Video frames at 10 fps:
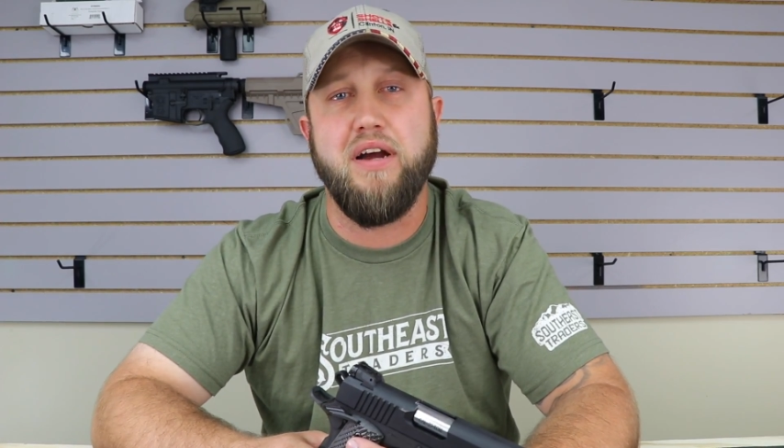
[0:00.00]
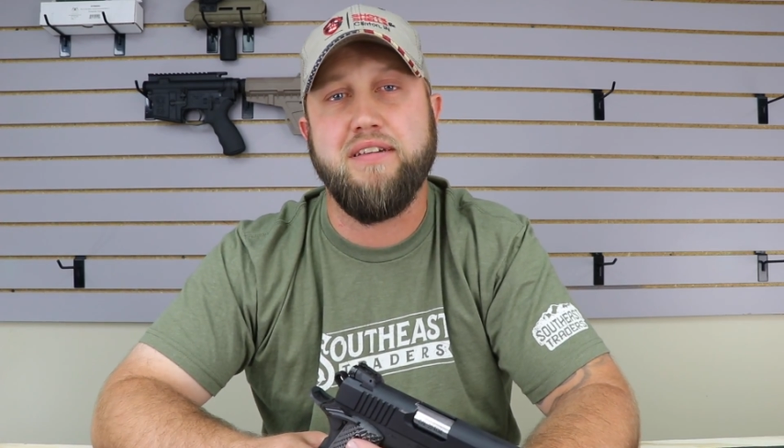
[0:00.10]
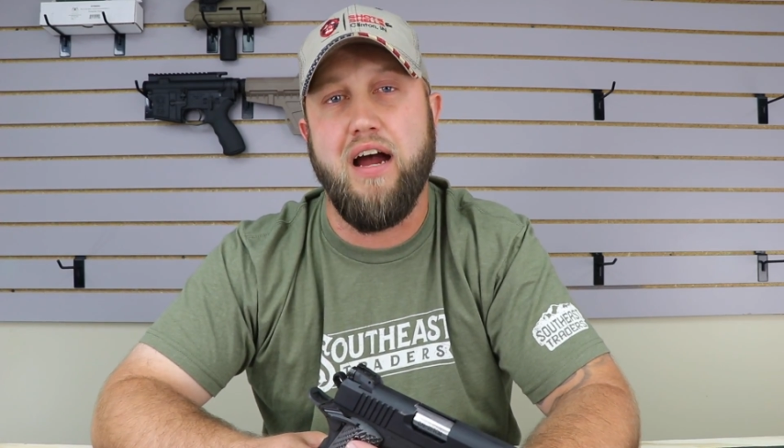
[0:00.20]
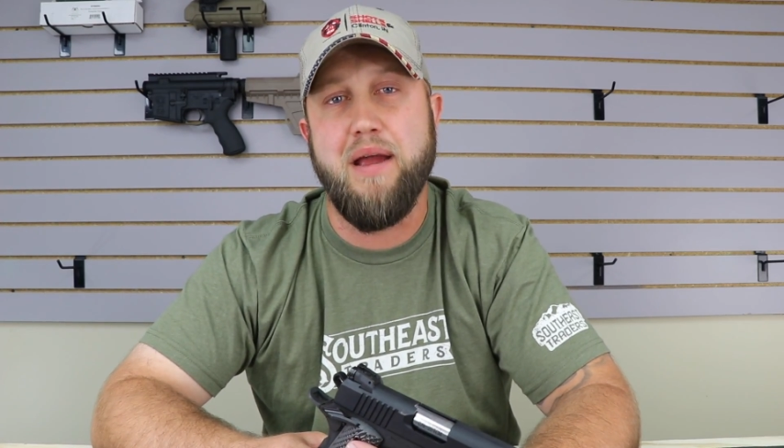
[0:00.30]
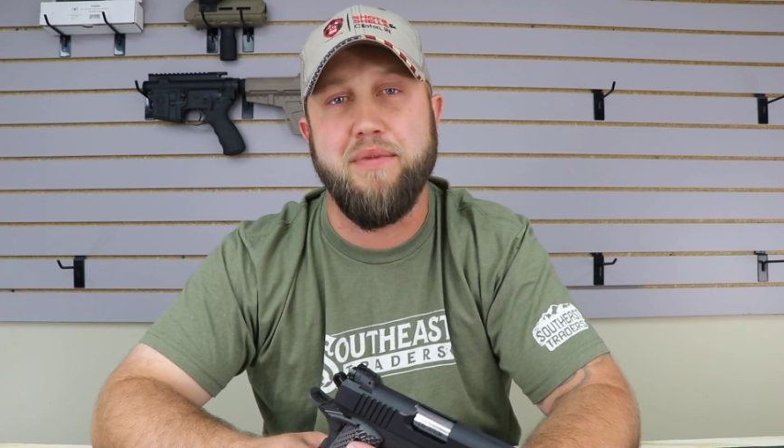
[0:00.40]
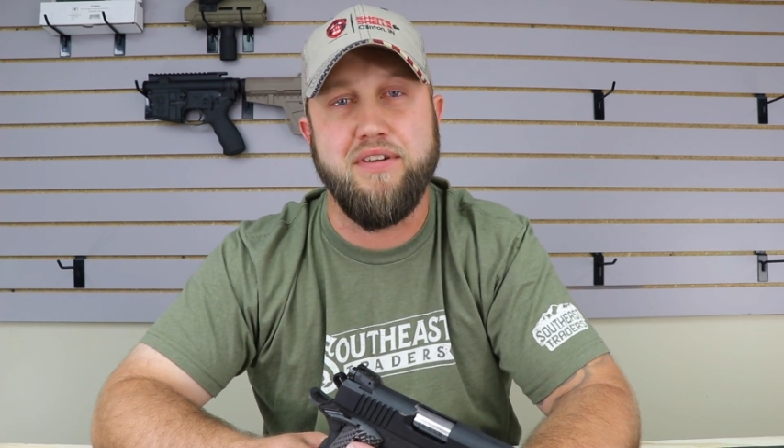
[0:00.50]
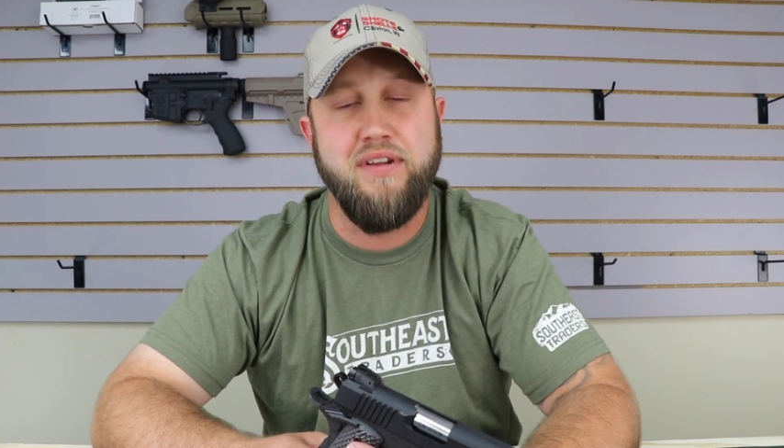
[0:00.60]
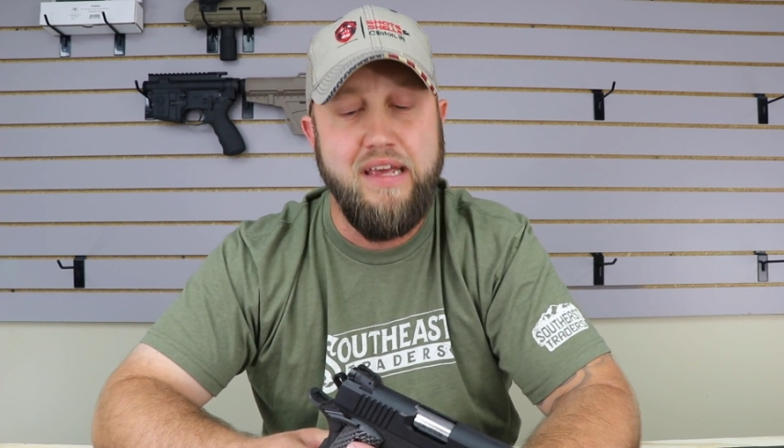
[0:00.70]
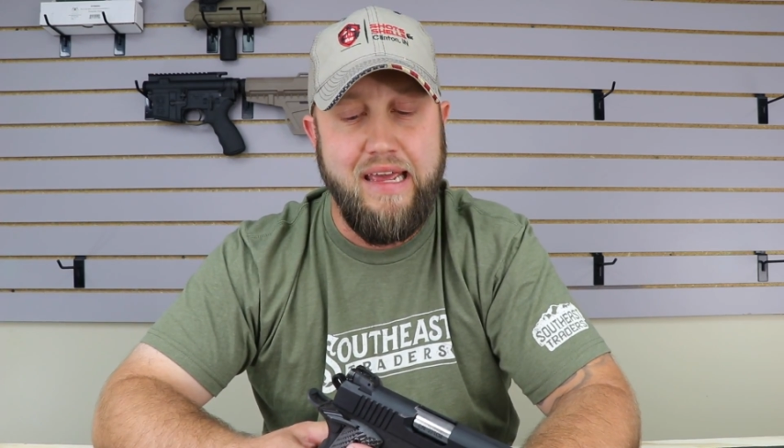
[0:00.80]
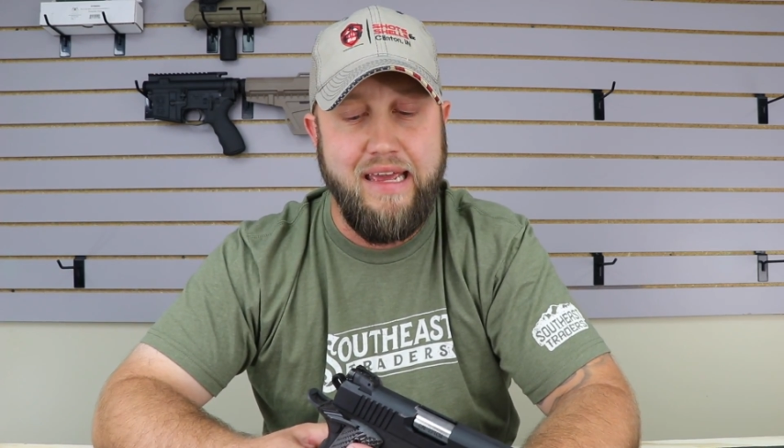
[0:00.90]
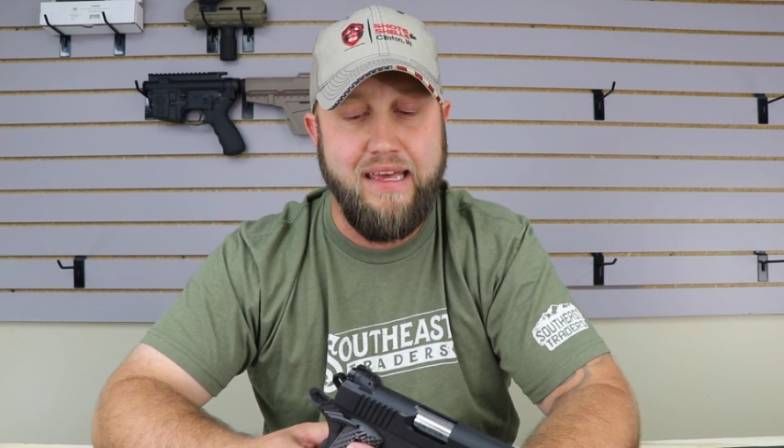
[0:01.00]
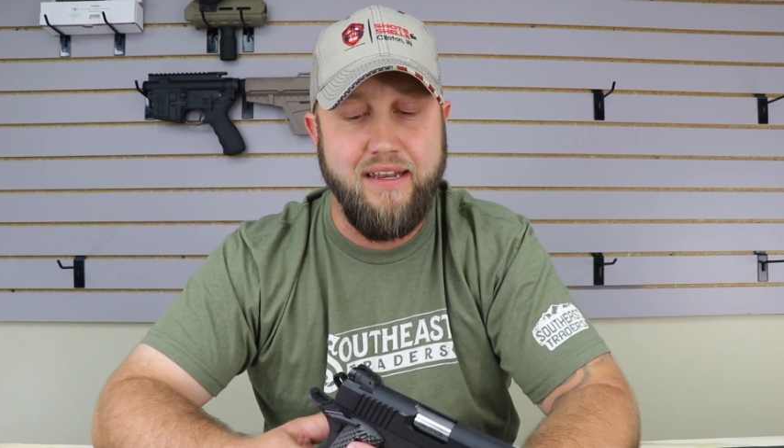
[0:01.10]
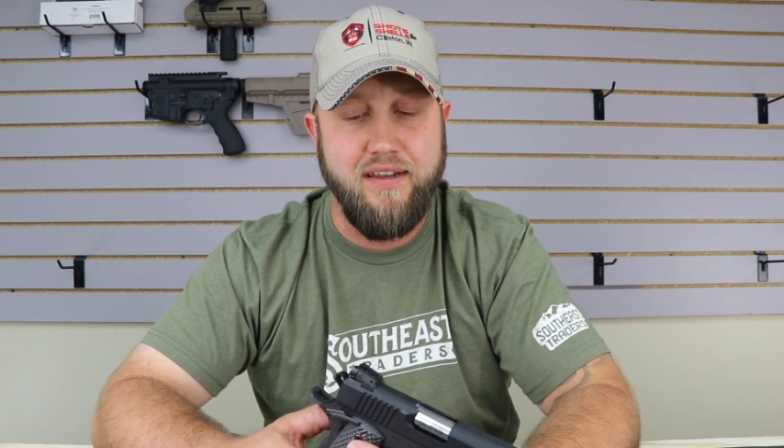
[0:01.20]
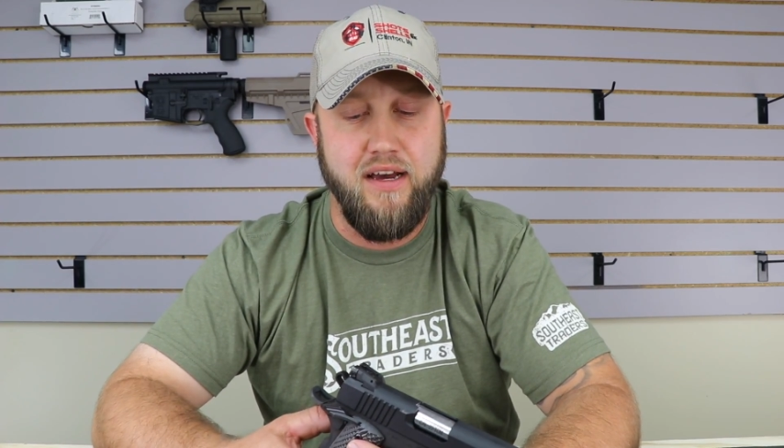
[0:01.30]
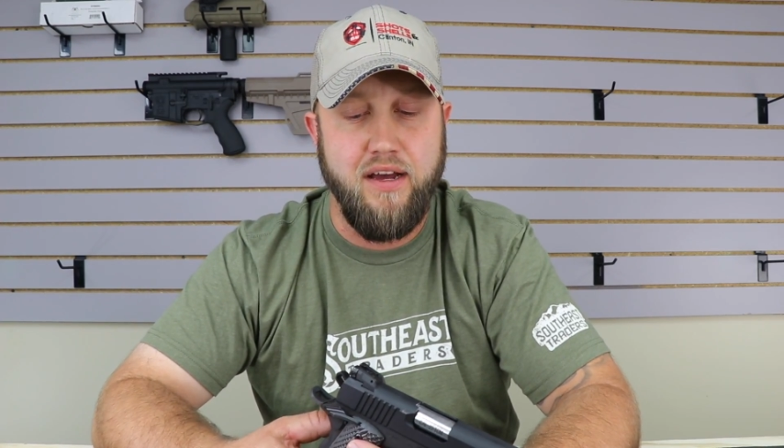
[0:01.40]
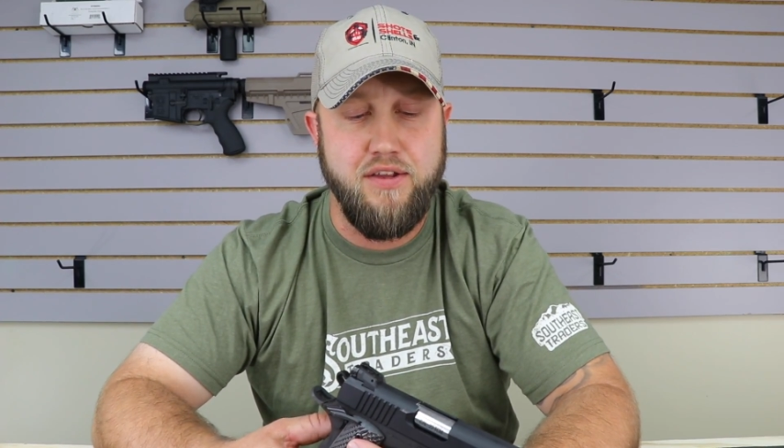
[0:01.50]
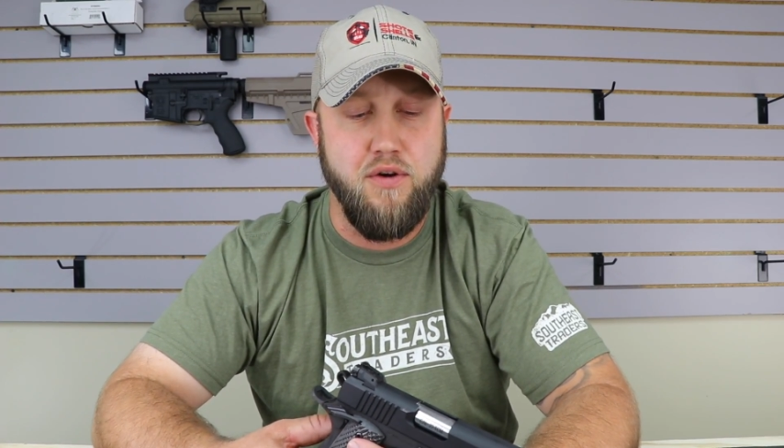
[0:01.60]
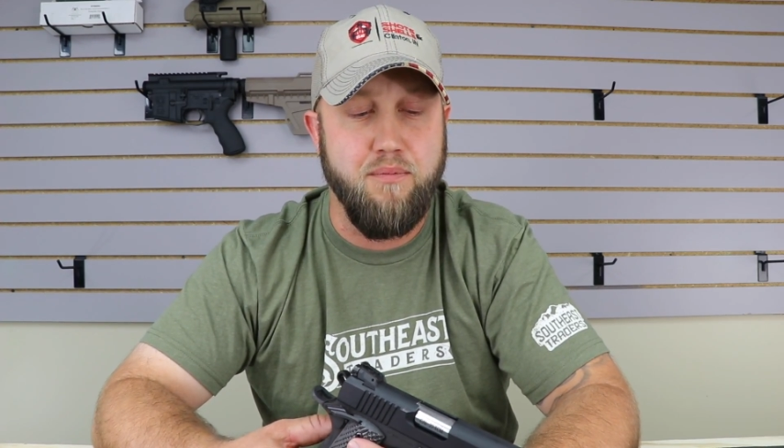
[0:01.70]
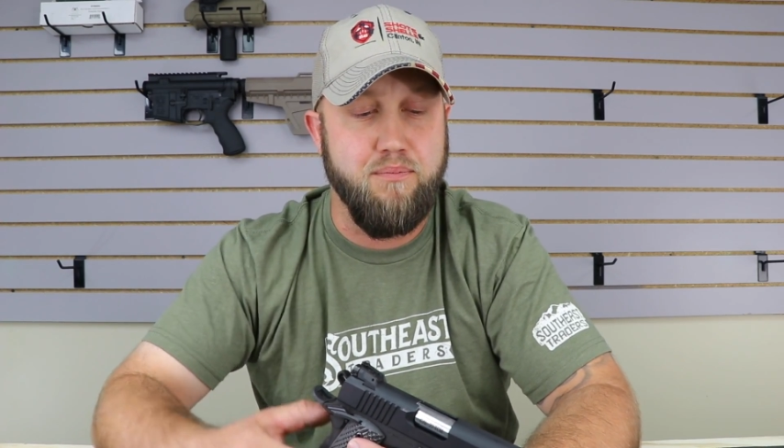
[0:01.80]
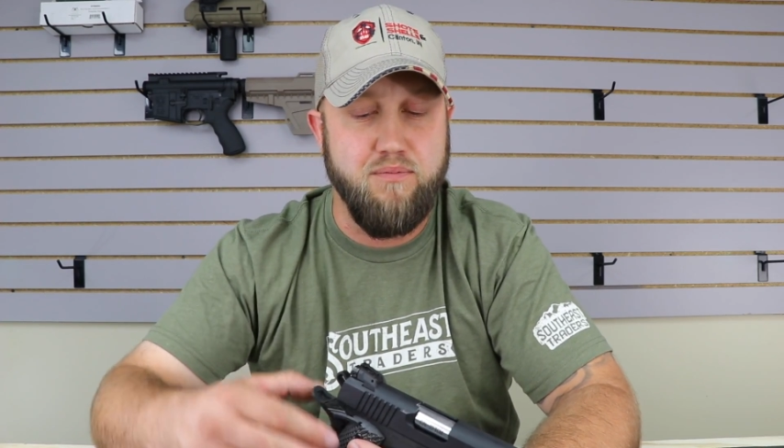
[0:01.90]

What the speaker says: my time and you know,